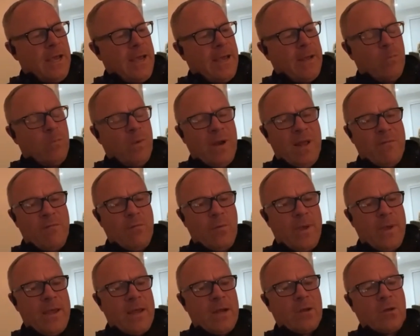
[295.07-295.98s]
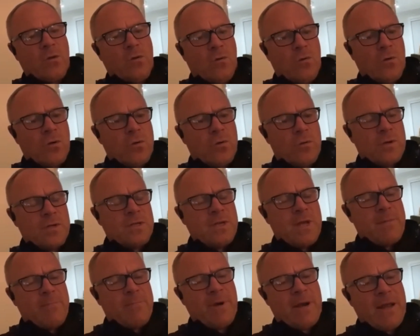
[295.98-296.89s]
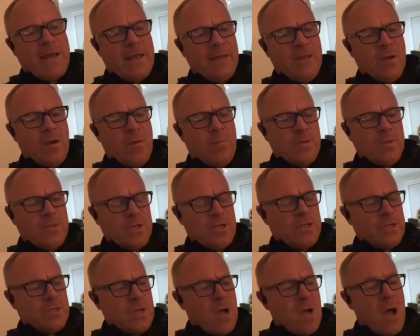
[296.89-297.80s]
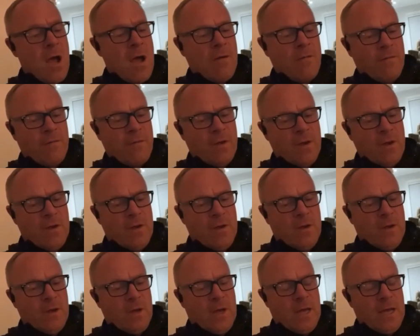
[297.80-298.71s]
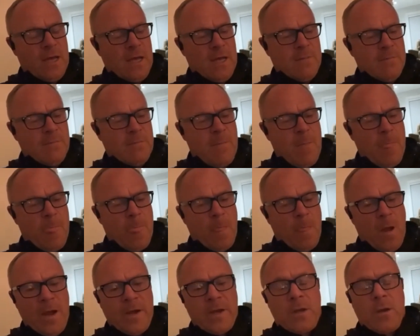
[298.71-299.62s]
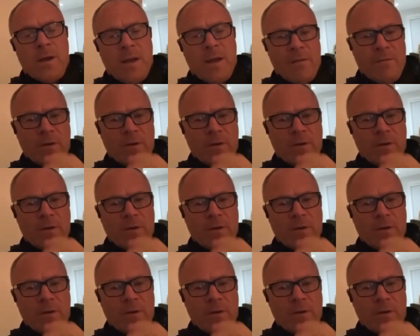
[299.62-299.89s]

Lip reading: and whenever we had a corner or a set play in the opposition's half, uh, I'd go and